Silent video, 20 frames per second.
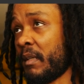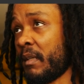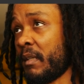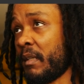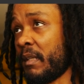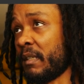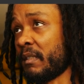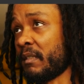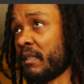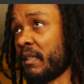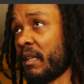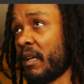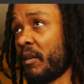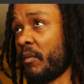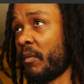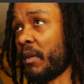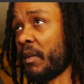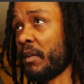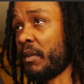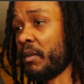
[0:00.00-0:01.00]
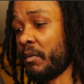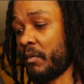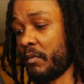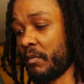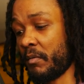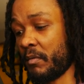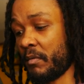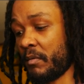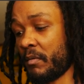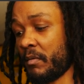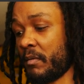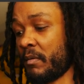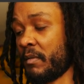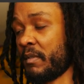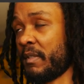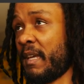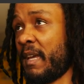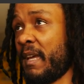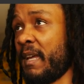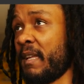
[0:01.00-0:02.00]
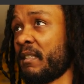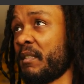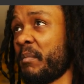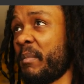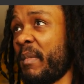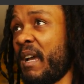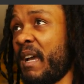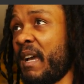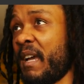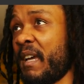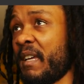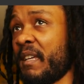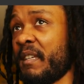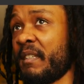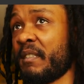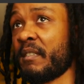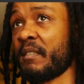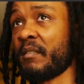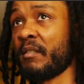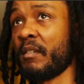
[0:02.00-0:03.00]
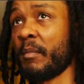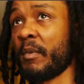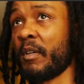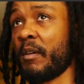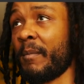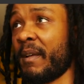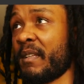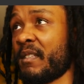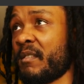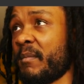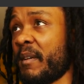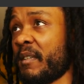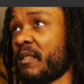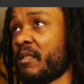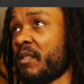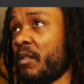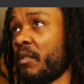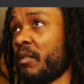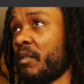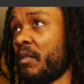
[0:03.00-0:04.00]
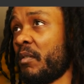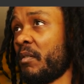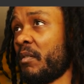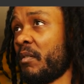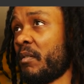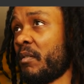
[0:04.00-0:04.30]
Next thing I want to do is add some eyes. So I'm gonna go back to my circle.